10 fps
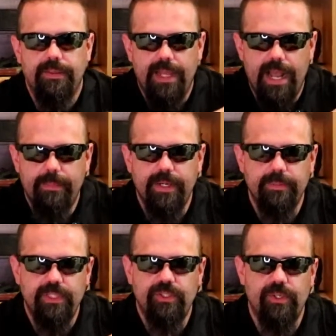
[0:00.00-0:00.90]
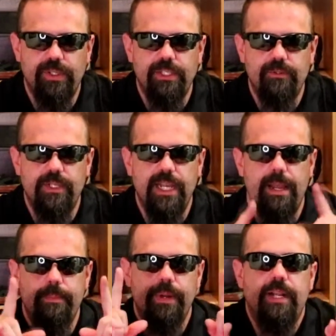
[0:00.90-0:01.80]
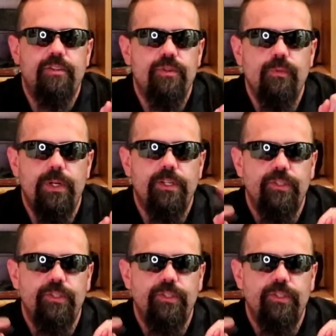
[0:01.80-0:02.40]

that I'm going to be showing you today, but I do want